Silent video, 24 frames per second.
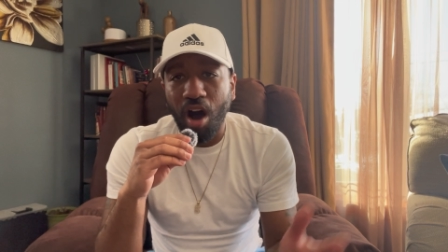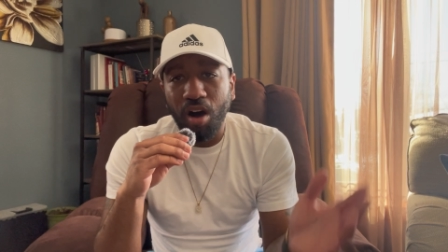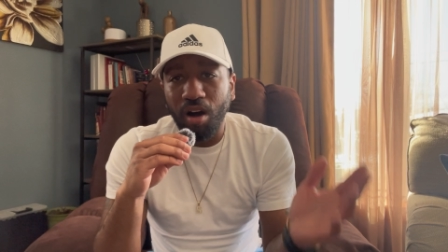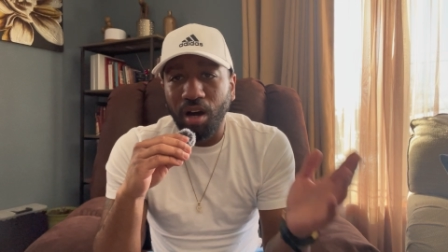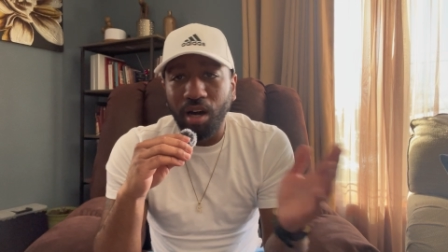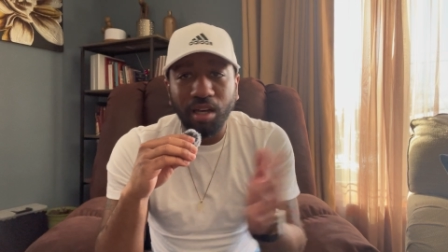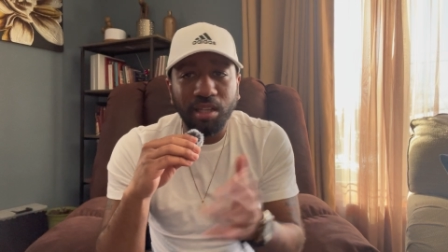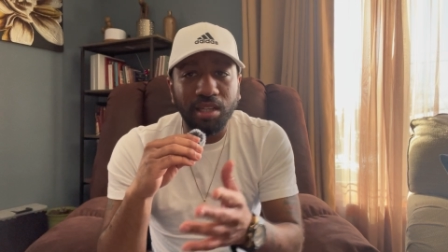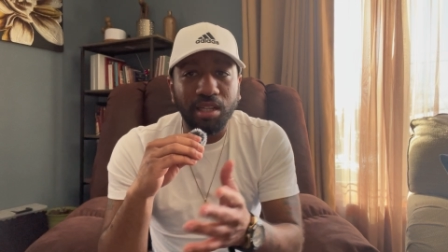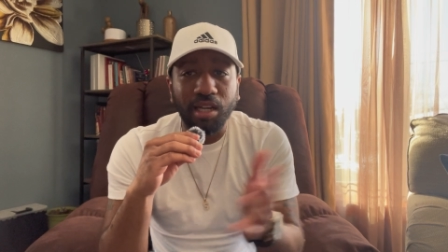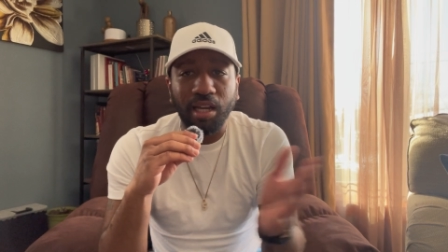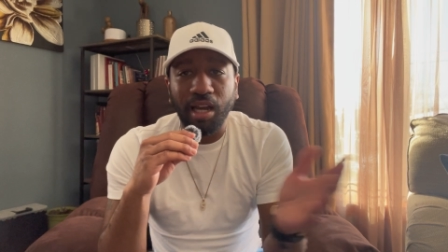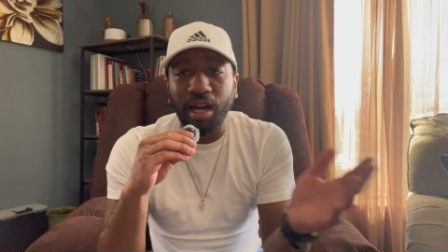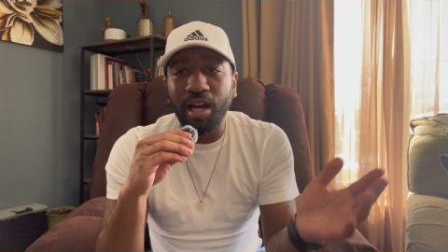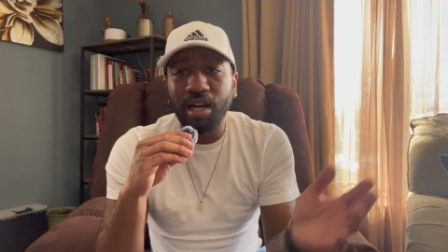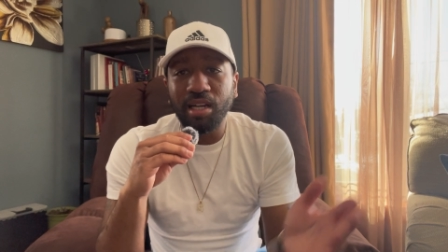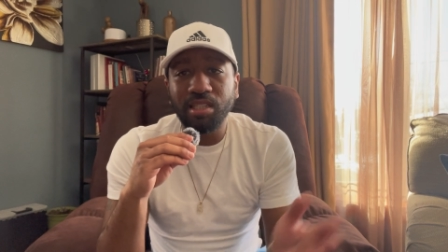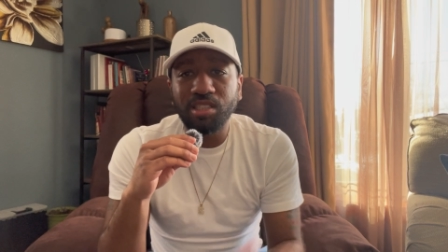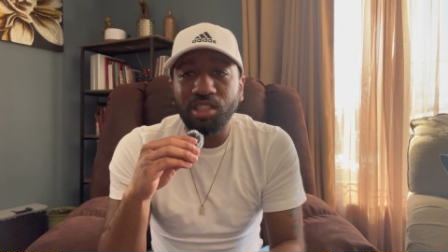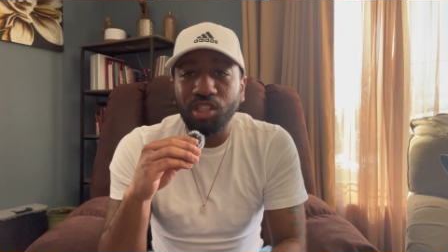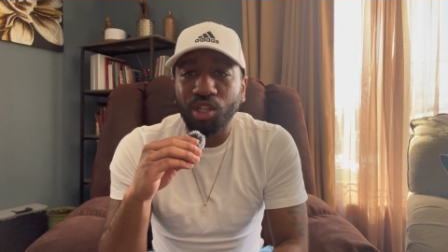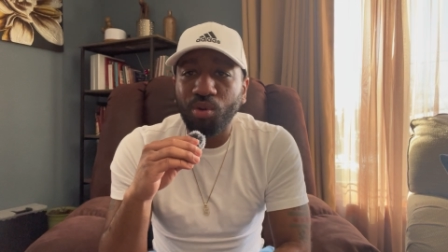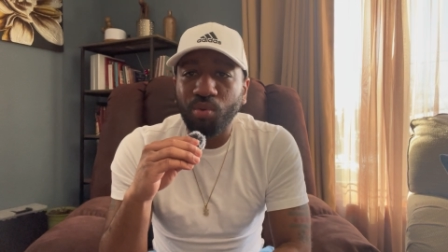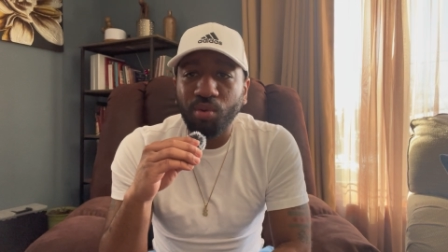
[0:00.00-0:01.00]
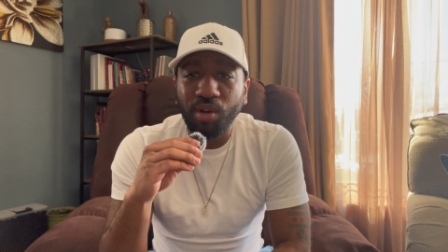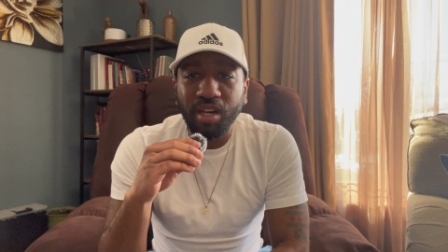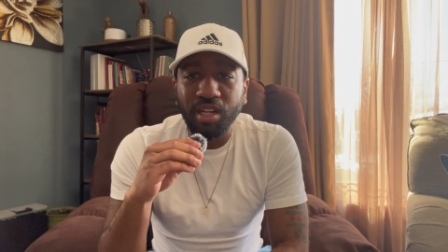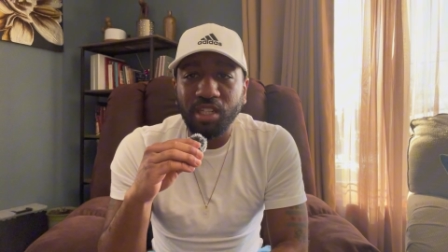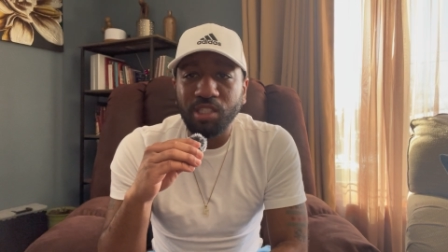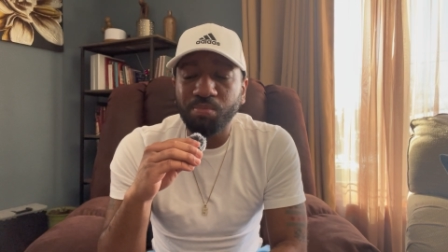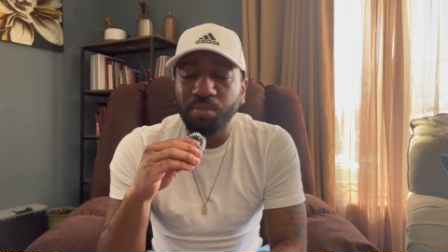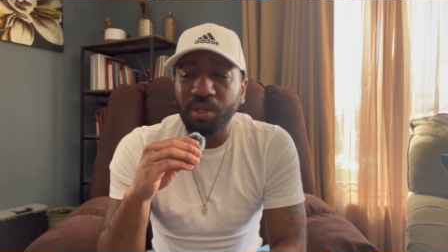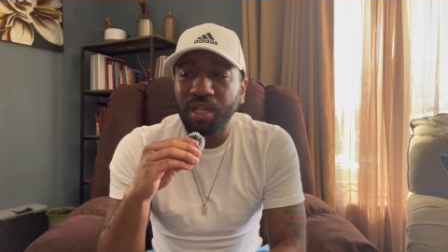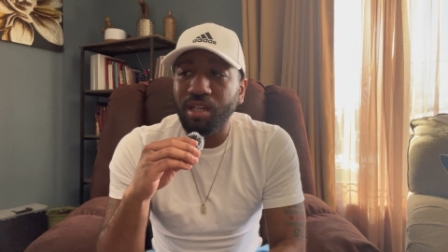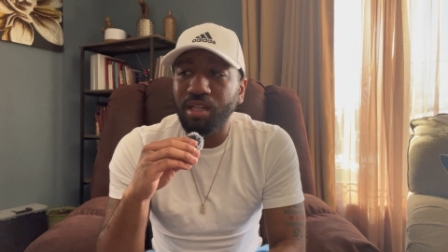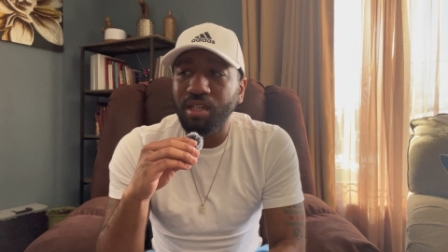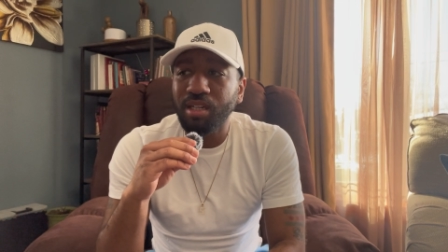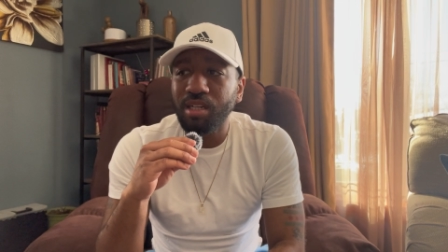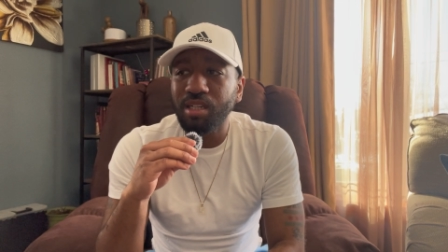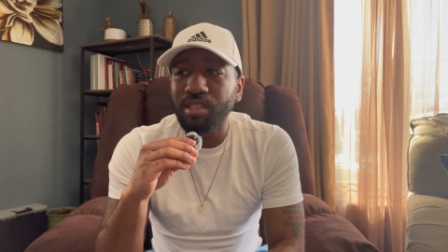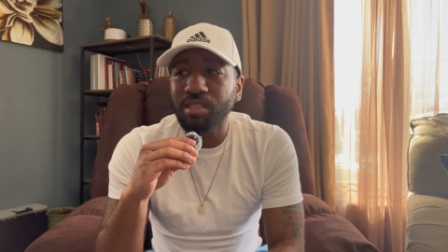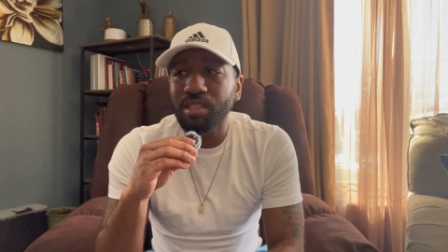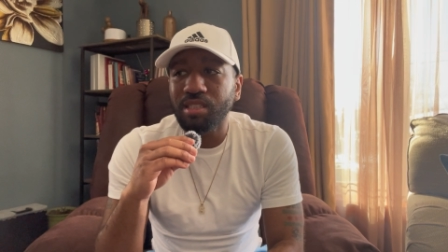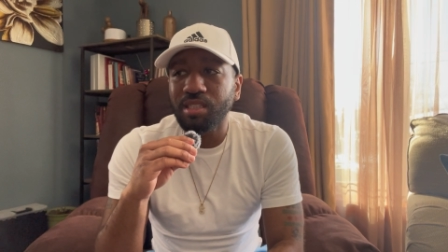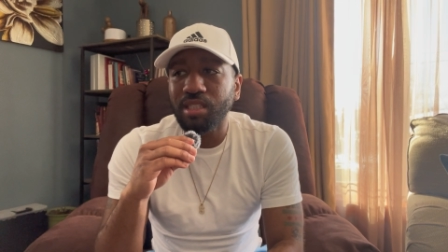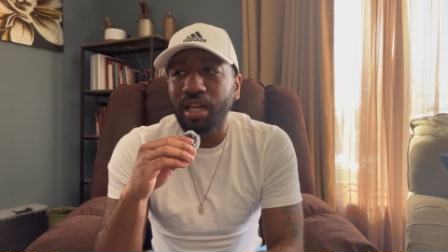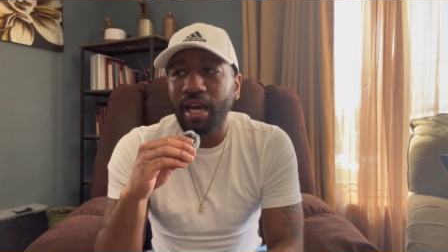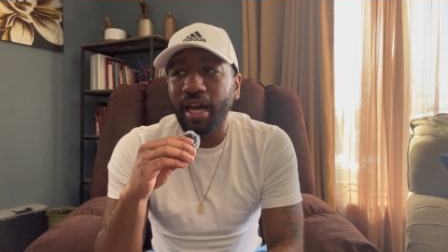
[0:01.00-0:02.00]
other content creators, because
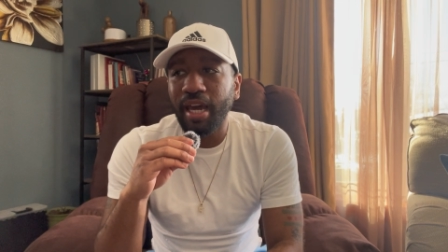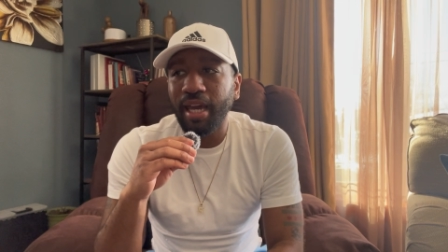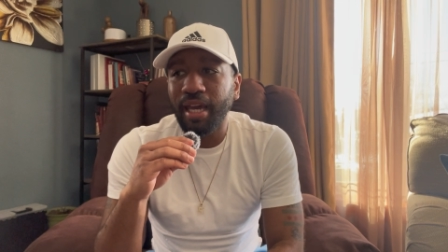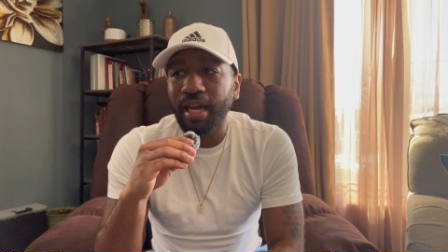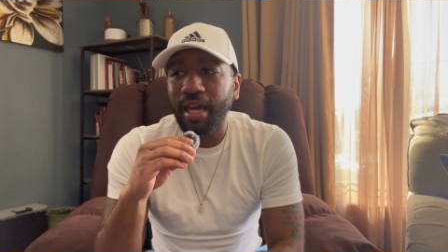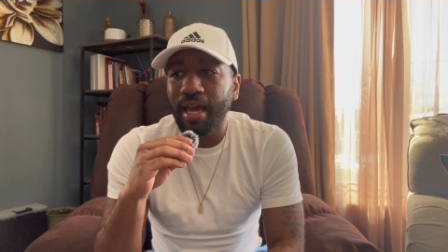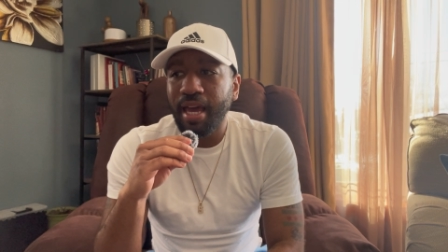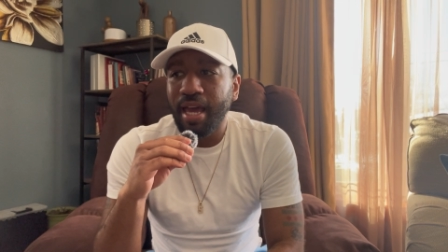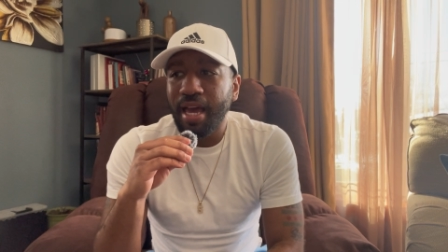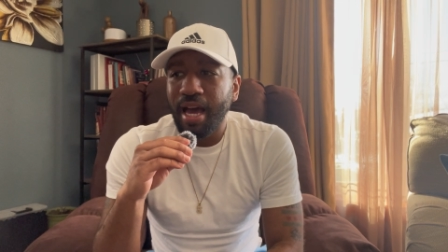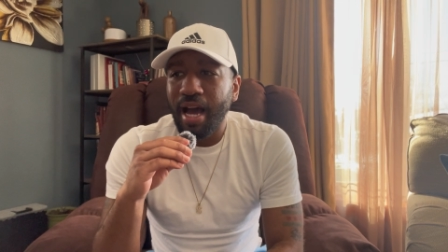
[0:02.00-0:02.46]
it's like